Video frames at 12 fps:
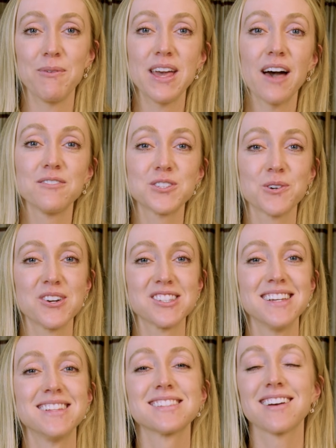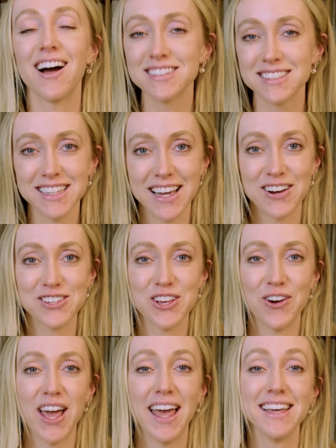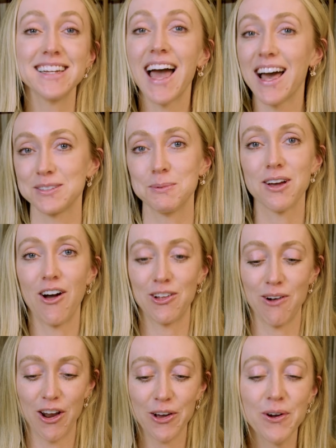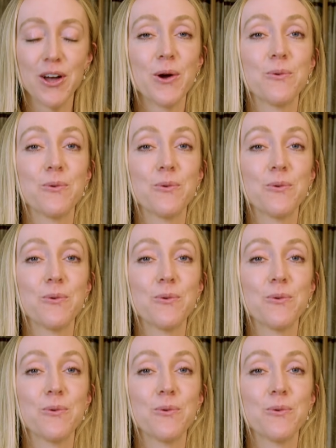We have stores in Scottsdale, Arizona and Aspen, Colorado.